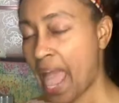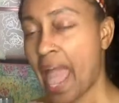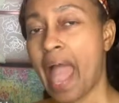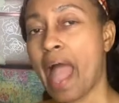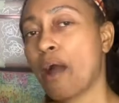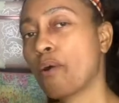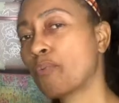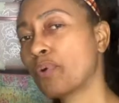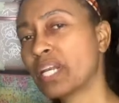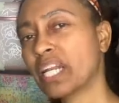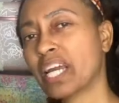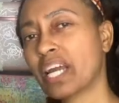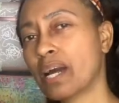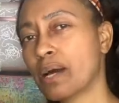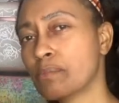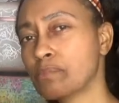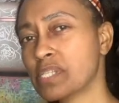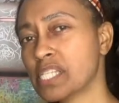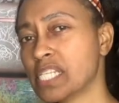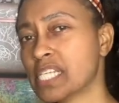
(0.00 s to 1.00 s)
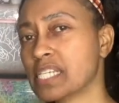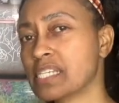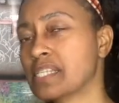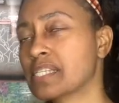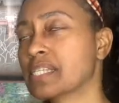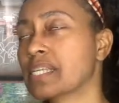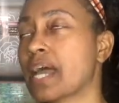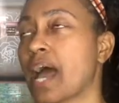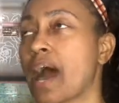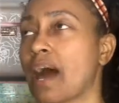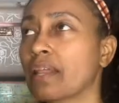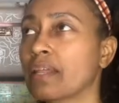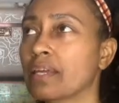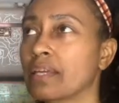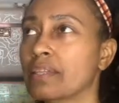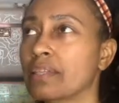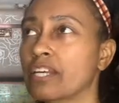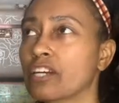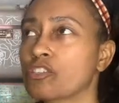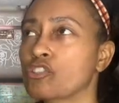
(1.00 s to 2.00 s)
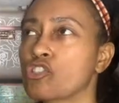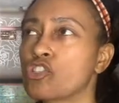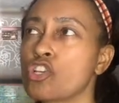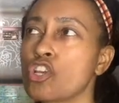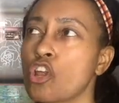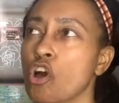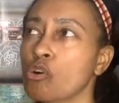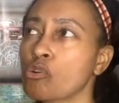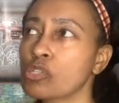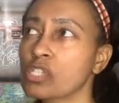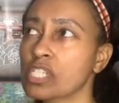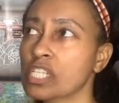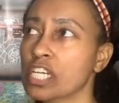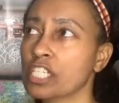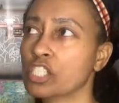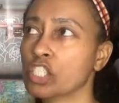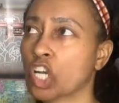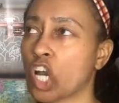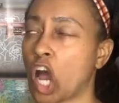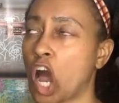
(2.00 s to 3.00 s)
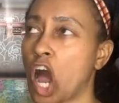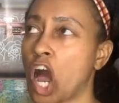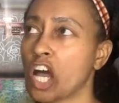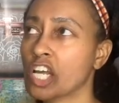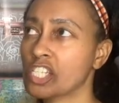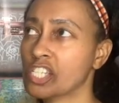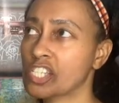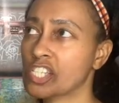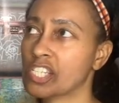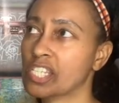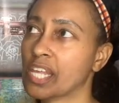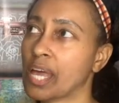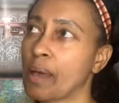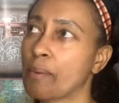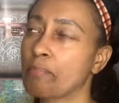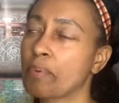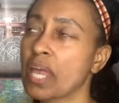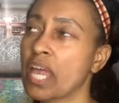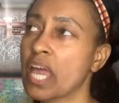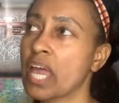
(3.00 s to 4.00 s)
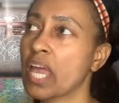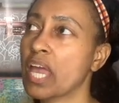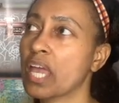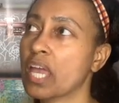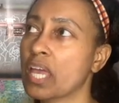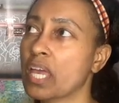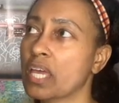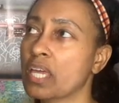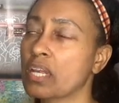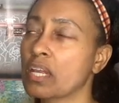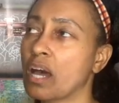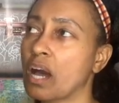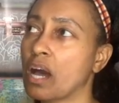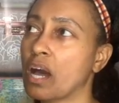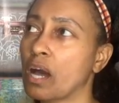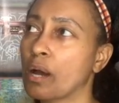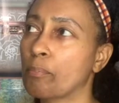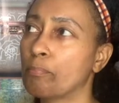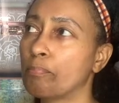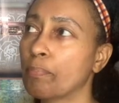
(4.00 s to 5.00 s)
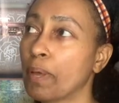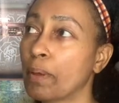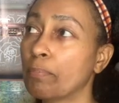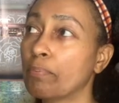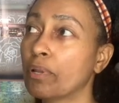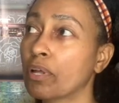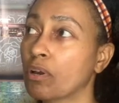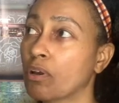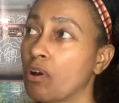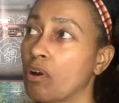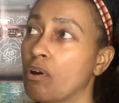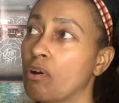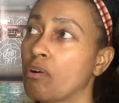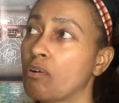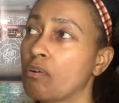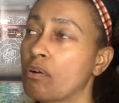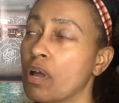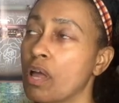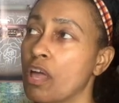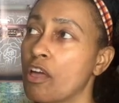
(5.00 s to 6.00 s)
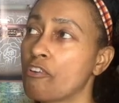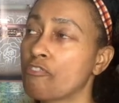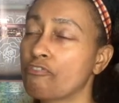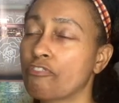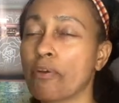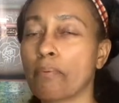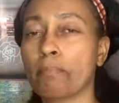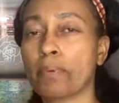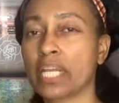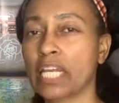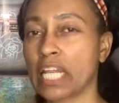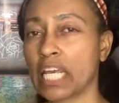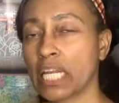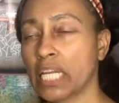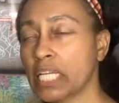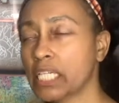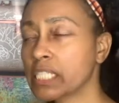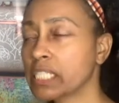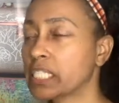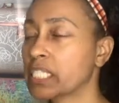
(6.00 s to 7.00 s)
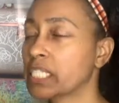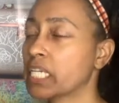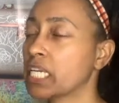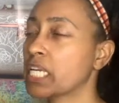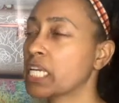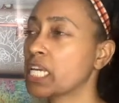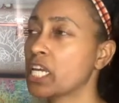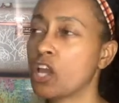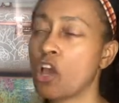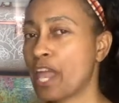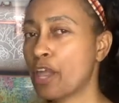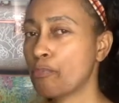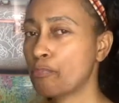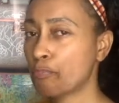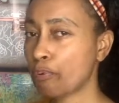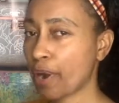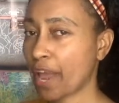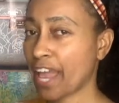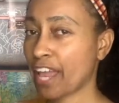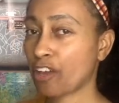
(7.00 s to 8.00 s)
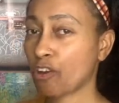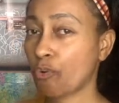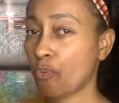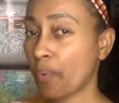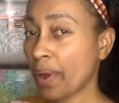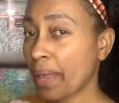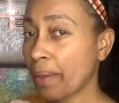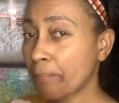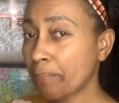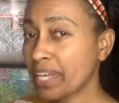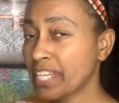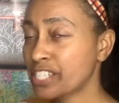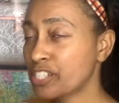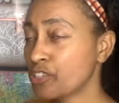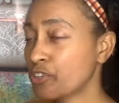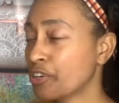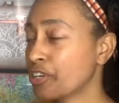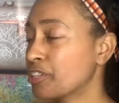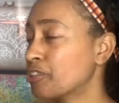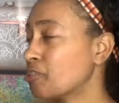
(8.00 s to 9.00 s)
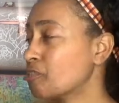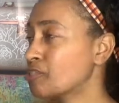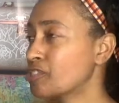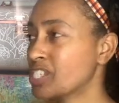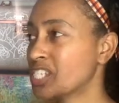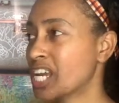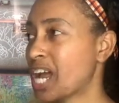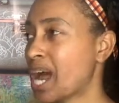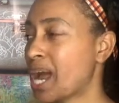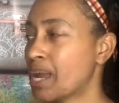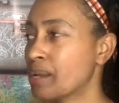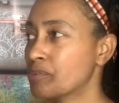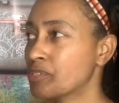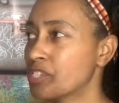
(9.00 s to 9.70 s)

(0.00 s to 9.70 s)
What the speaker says: And when it comes to styling, there's no such concept in biblical femininity, Hebraic women during those times.